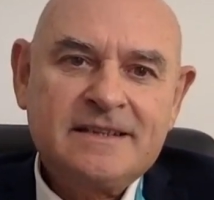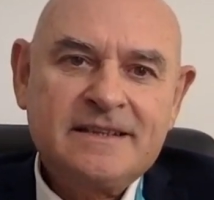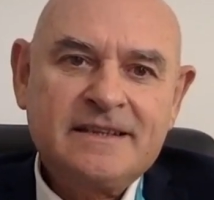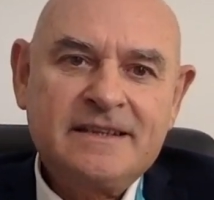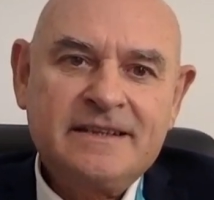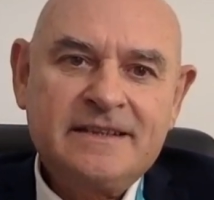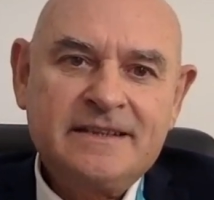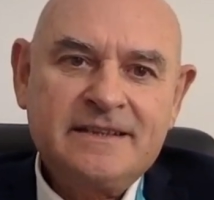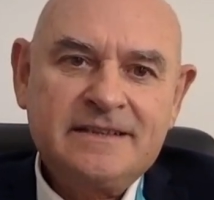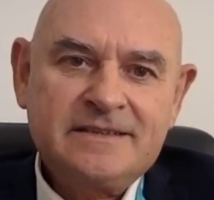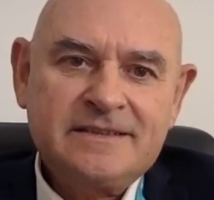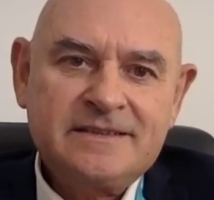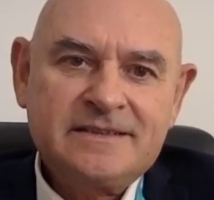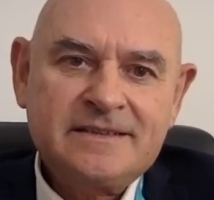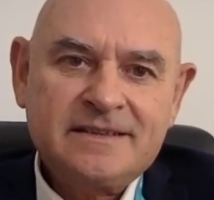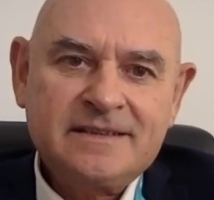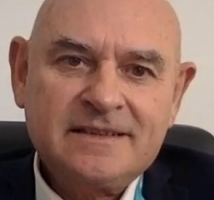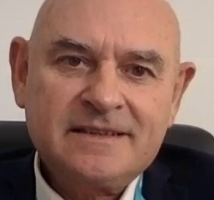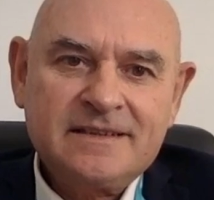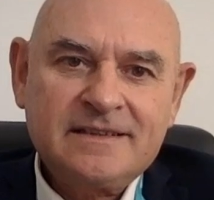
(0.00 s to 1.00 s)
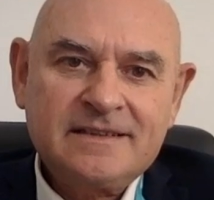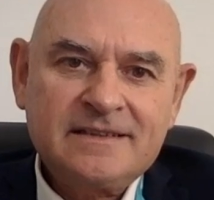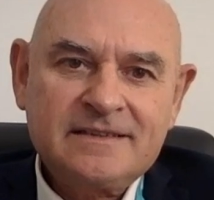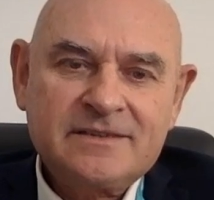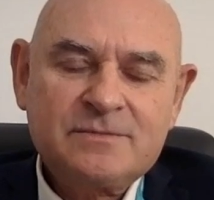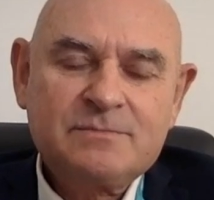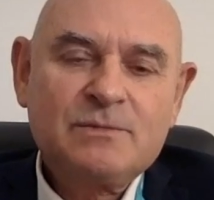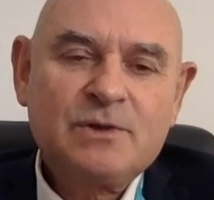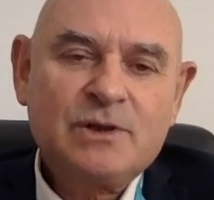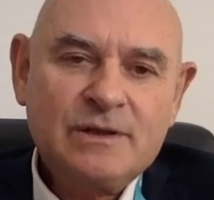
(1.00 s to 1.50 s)
these
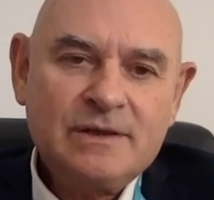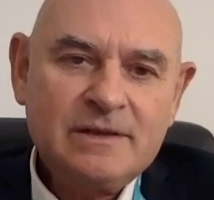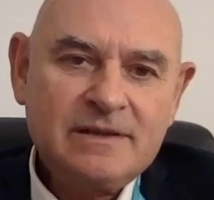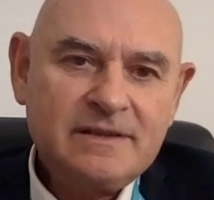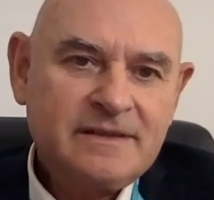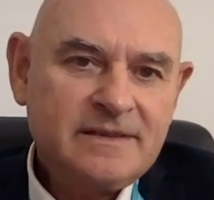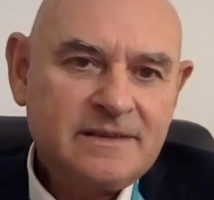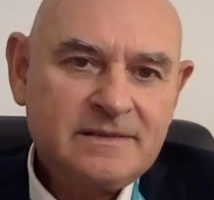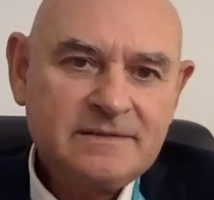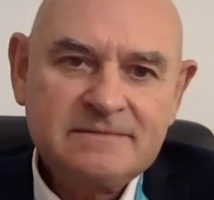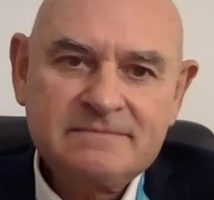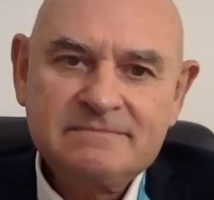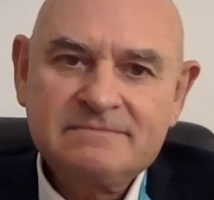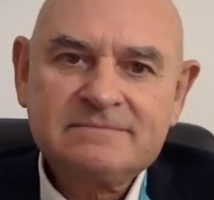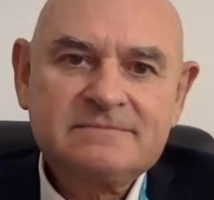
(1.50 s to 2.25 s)
small, they're